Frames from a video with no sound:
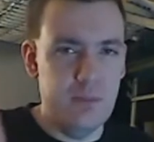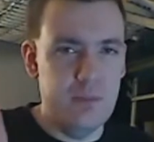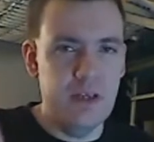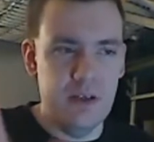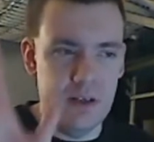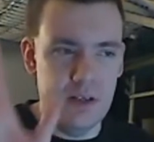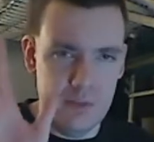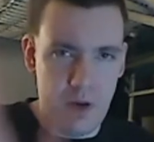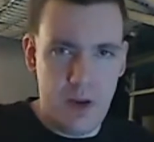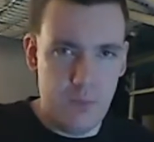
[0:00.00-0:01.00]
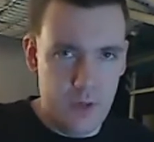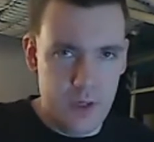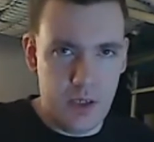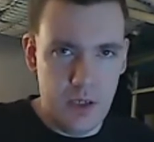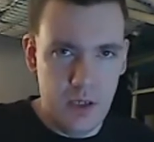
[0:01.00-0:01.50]
of the media is
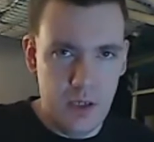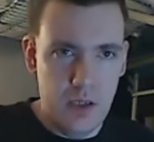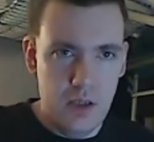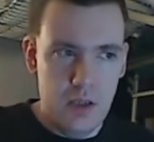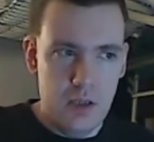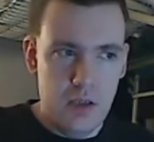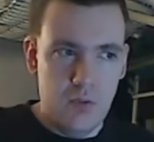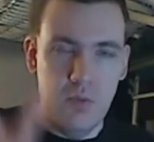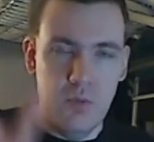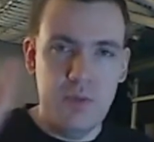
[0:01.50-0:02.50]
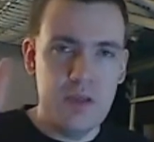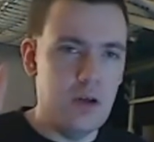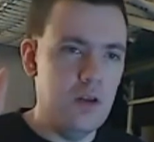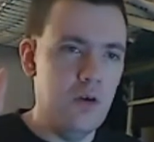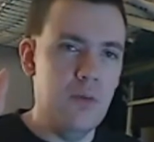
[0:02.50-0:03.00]
right-wing, would be
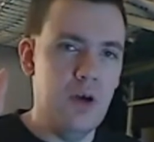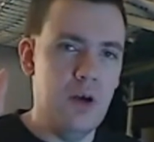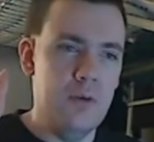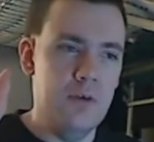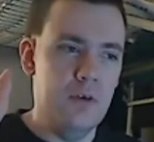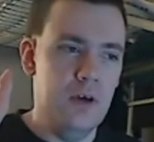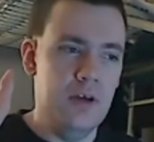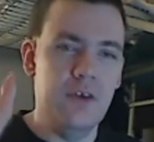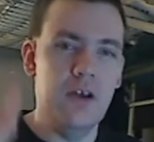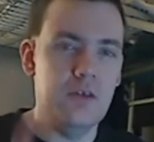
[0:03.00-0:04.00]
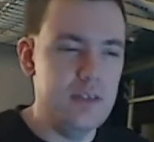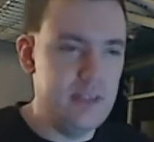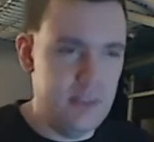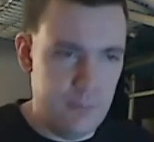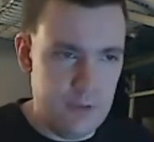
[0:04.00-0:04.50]
calling Obama a
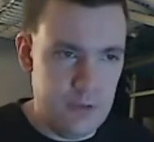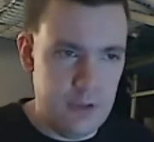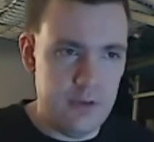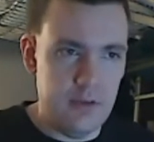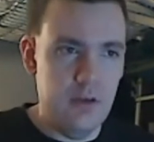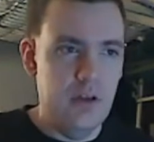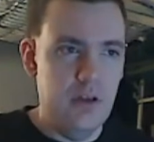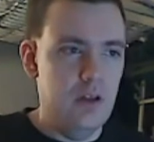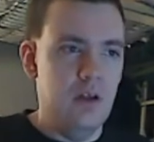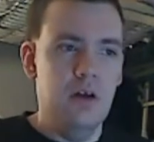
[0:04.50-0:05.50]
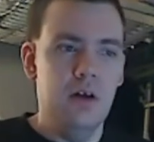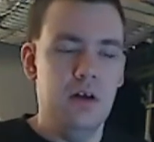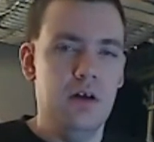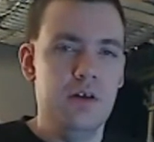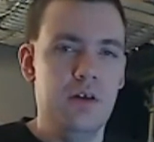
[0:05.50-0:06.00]
terrorist sympathizer.
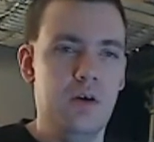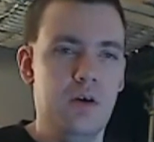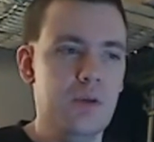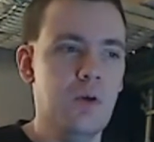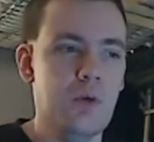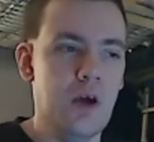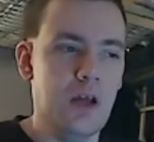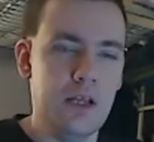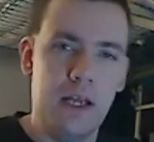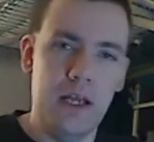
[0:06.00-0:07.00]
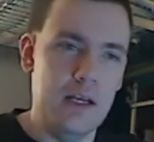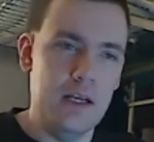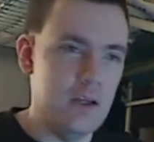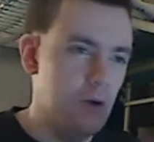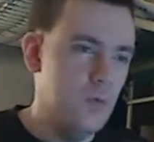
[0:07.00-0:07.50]
You know, Bill O'Reilly,
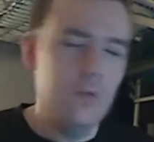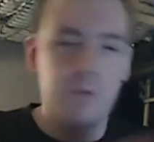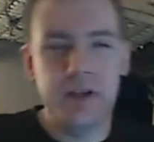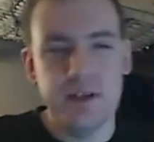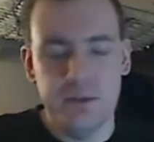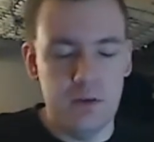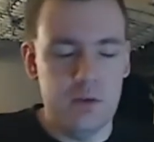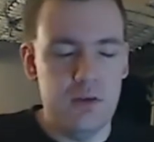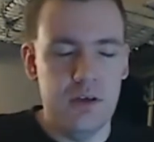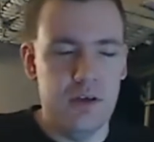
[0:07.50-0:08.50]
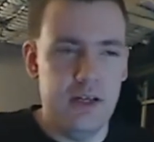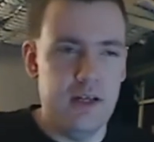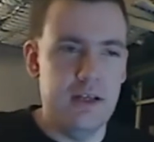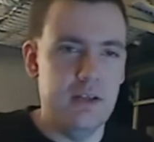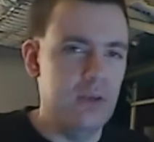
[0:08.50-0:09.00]
Hannity,
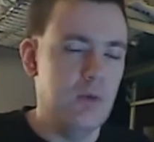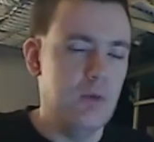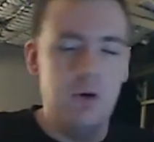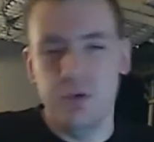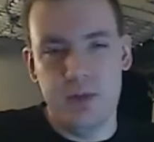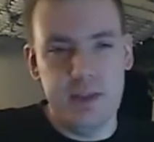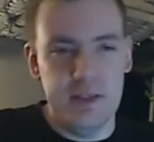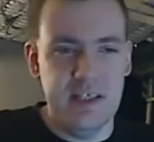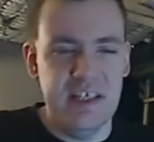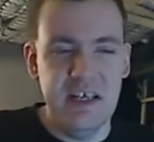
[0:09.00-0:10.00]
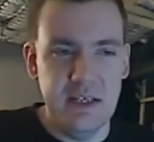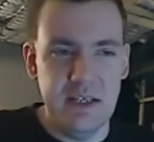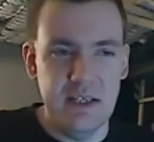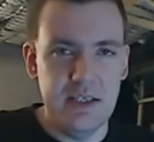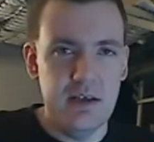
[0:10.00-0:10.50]
Hannity, Limbaugh, all the rest of these
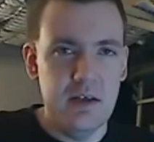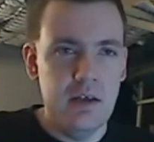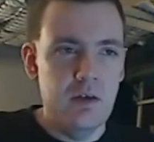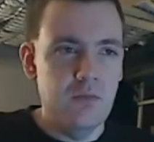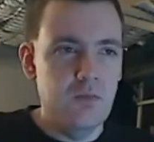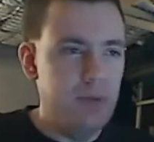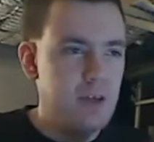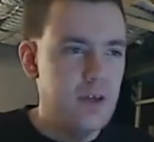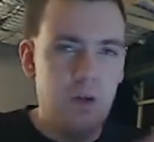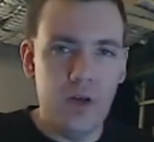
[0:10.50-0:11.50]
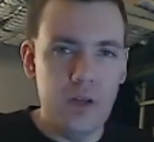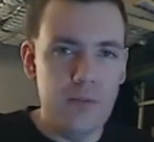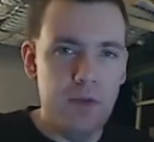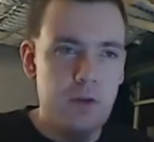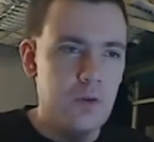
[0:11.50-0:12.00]
idiots would be calling
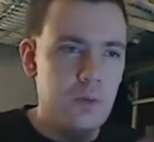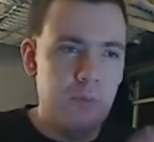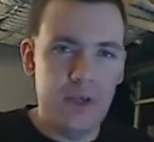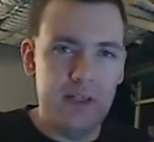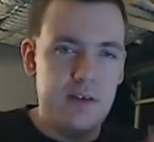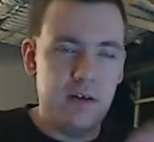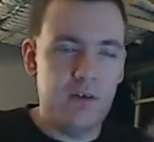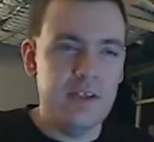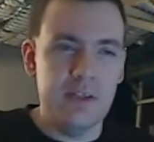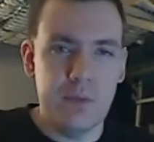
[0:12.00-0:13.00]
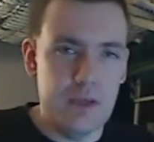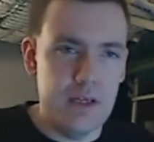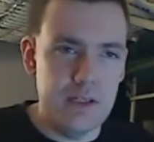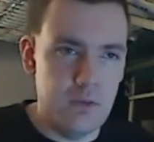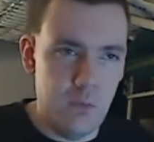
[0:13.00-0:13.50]
him, you know, the biggest terrorist
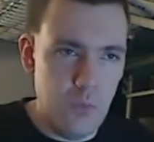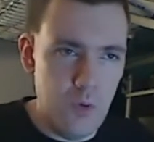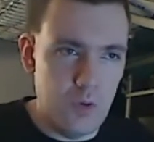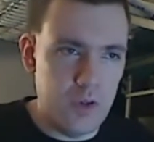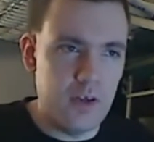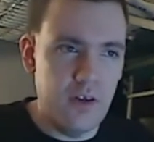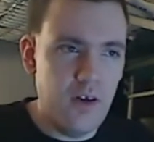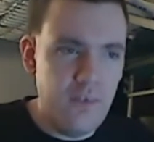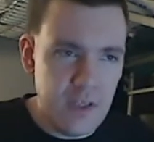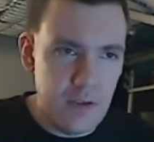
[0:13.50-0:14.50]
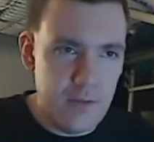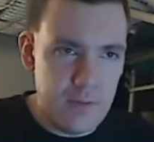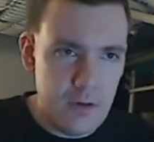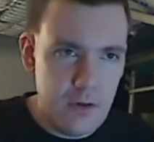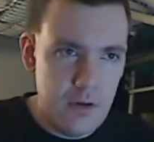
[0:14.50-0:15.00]
sympathizer in the world, a Gaddafi
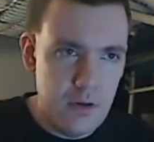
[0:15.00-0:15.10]
lover.